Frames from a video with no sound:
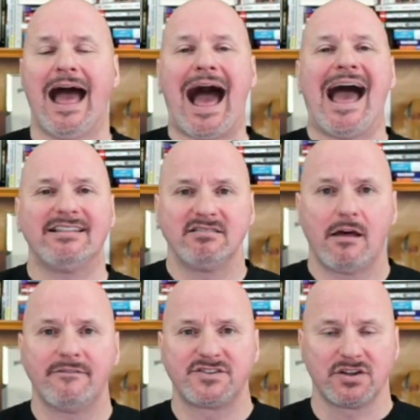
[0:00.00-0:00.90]
I
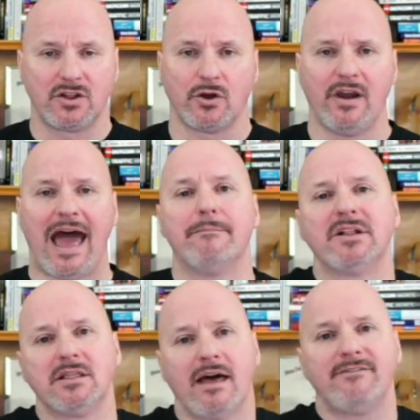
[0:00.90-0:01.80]
love to learn. I'm a
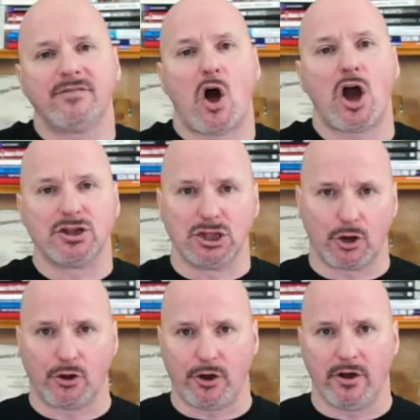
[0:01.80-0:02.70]
lifelong
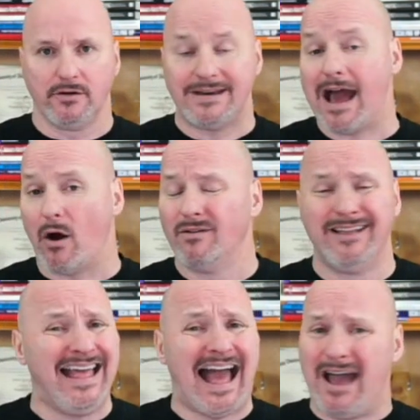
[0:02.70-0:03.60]
learner. Now,
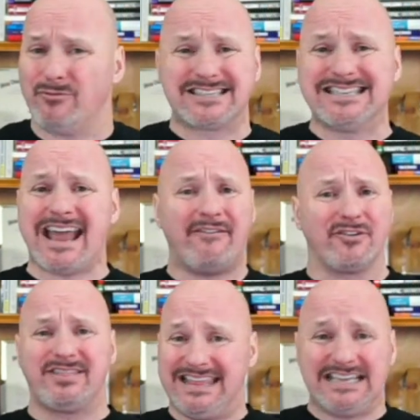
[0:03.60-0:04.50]
I was never
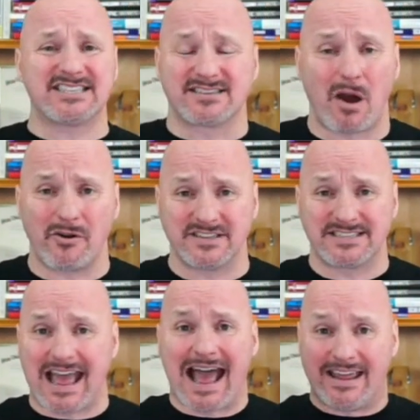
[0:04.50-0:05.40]
the smartest
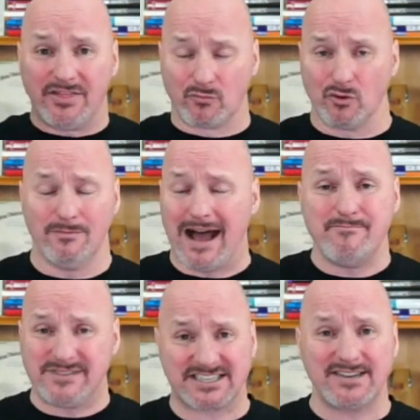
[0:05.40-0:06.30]
guy in the room.
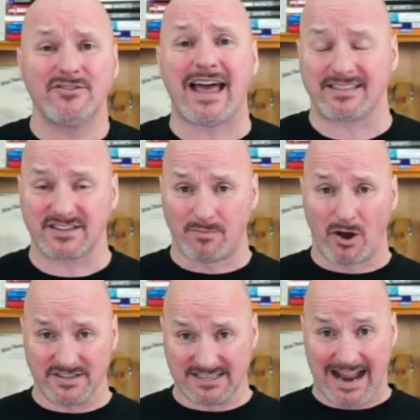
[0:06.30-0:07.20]
I'm still not the
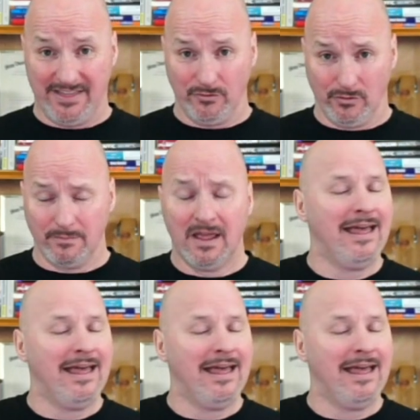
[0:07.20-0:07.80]
smartest guy in the room.